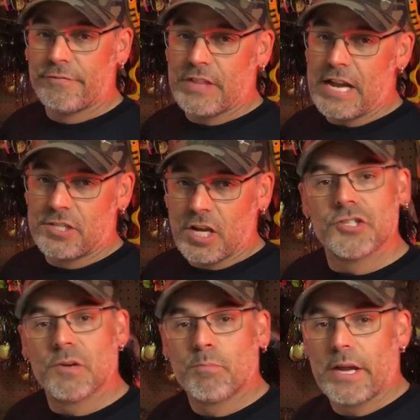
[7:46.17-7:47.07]
that
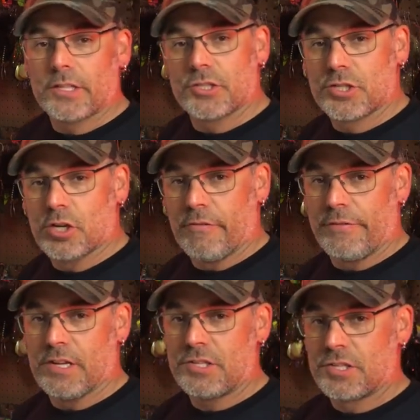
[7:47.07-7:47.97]
doesn't break the
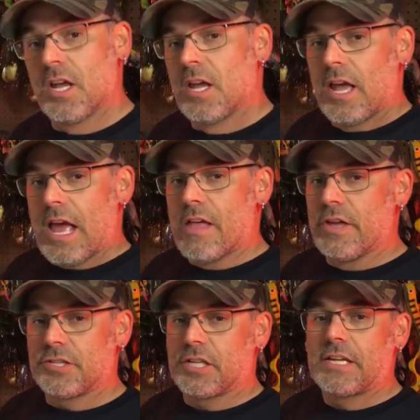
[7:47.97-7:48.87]
surface. And
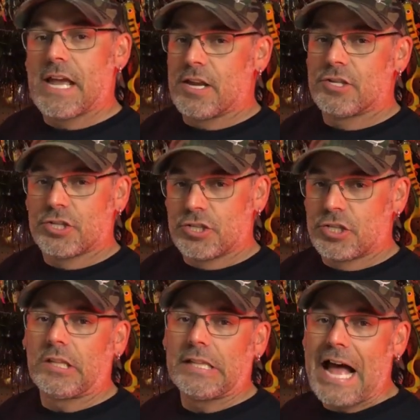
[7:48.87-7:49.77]
this again is just
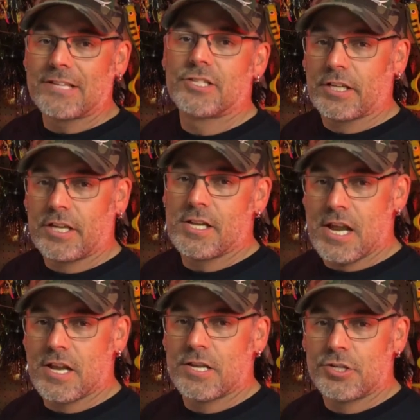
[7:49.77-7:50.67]
classic
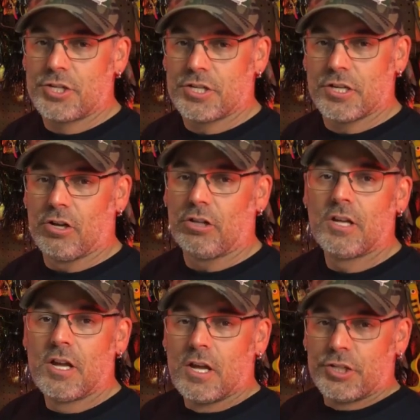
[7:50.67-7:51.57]
Canadian shield,
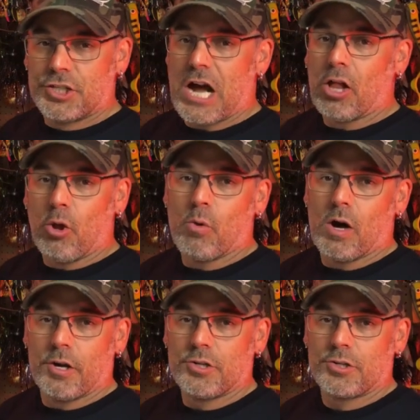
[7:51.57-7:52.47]
shallow
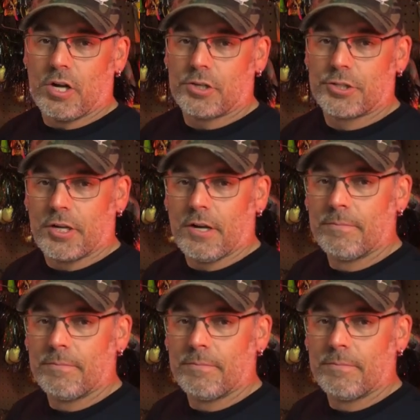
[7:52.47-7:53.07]
water structure.